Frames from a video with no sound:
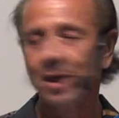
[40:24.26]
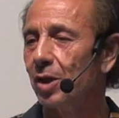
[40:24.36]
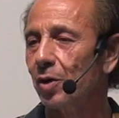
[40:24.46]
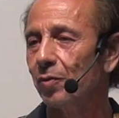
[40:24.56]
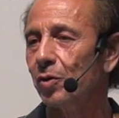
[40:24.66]

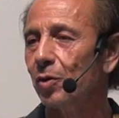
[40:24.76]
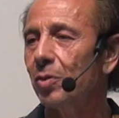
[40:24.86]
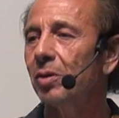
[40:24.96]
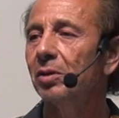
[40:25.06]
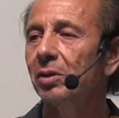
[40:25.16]
interview
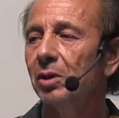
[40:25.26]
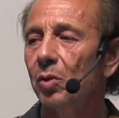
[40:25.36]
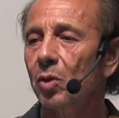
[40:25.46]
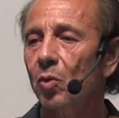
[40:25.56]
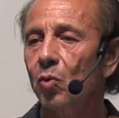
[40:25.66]

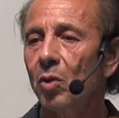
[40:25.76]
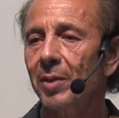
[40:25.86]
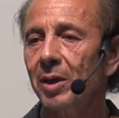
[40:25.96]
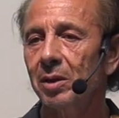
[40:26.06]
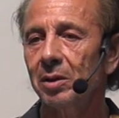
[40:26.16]
with a
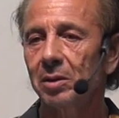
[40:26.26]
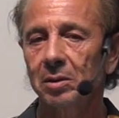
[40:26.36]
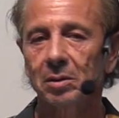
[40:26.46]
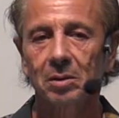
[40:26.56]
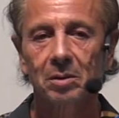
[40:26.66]
woman,
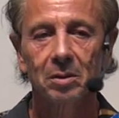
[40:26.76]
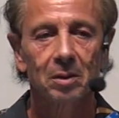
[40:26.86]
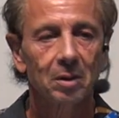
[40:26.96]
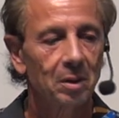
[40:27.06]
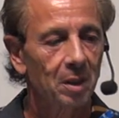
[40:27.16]

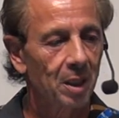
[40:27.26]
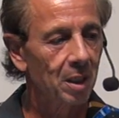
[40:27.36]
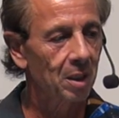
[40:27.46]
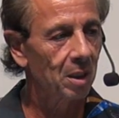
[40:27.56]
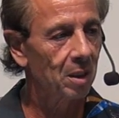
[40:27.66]

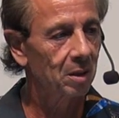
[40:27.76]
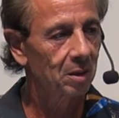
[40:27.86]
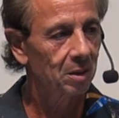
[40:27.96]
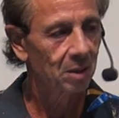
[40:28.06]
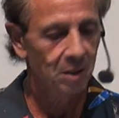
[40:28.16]
and
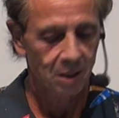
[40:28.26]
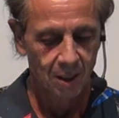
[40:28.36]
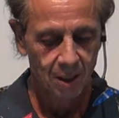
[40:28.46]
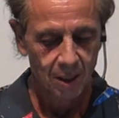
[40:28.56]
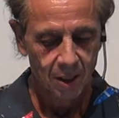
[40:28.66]

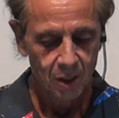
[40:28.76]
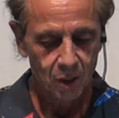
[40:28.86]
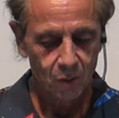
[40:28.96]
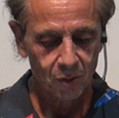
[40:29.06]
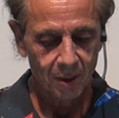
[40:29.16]

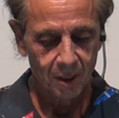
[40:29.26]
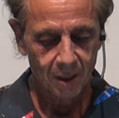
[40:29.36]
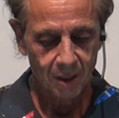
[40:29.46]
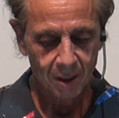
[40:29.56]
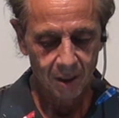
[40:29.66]
she was a
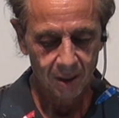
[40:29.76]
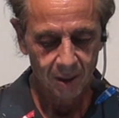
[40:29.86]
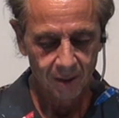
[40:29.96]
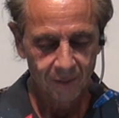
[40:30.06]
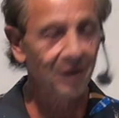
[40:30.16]

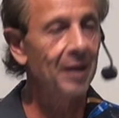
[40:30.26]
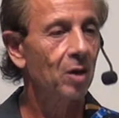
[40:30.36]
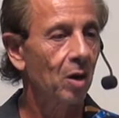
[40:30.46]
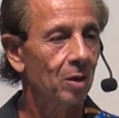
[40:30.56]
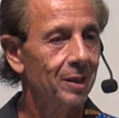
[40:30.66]

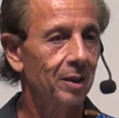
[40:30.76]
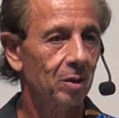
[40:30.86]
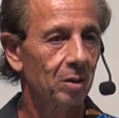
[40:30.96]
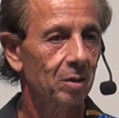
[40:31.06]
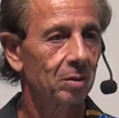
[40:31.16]
fentanyl dealer.